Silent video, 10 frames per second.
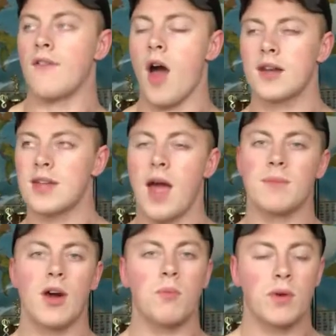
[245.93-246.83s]
I've got it
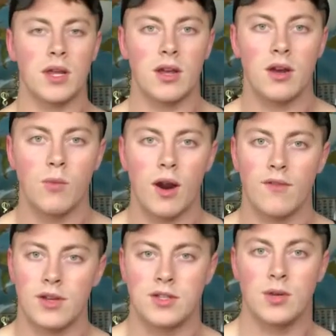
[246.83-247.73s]
timed out pretty good
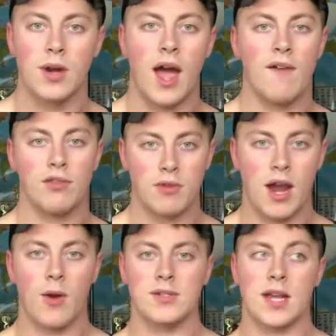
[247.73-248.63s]
where every two and a half,
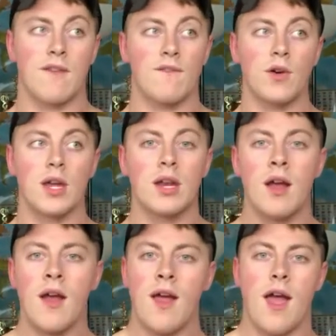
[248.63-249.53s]
three hours I get food
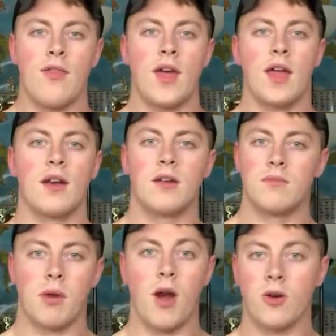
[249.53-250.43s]
in, and
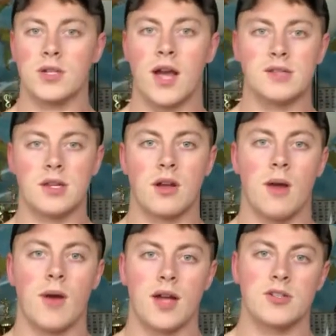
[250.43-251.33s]
then prioritizing
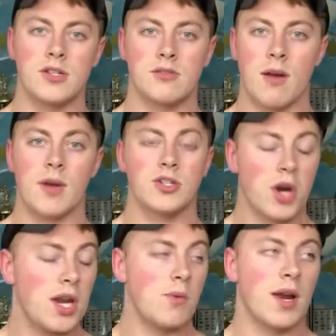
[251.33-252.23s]
carbohydrates around my
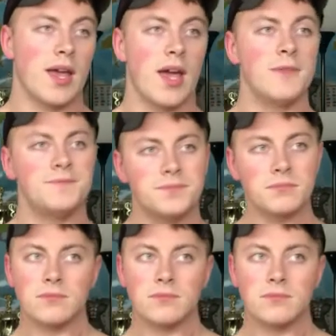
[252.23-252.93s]
training when I can,